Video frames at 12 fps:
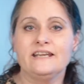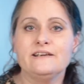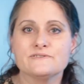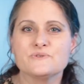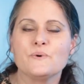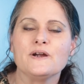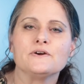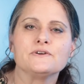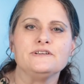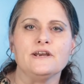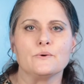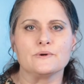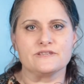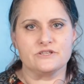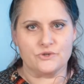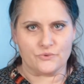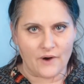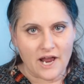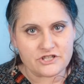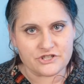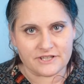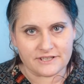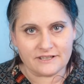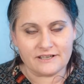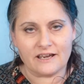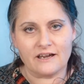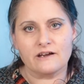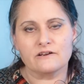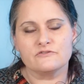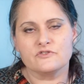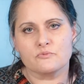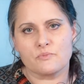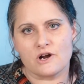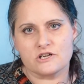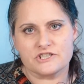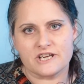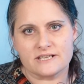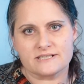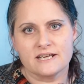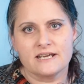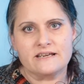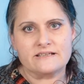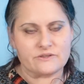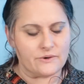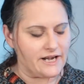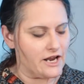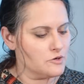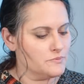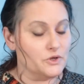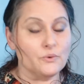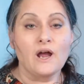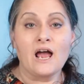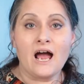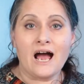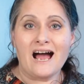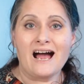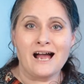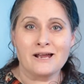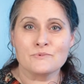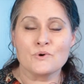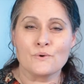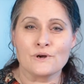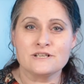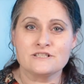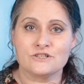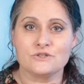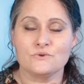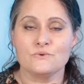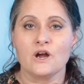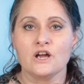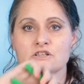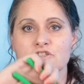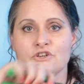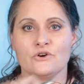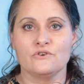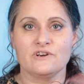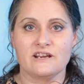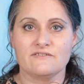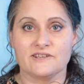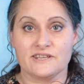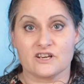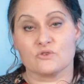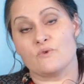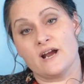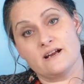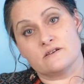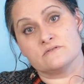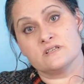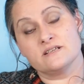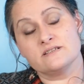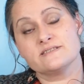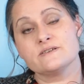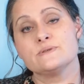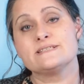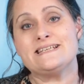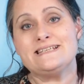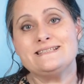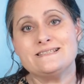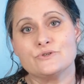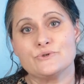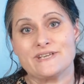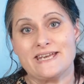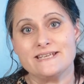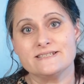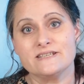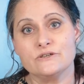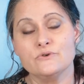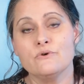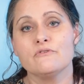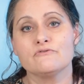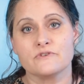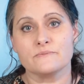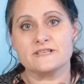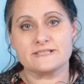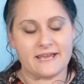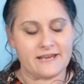here's where knowing the direction of your project is going to help you. I'm going to turn everything around so it's easier to get to from this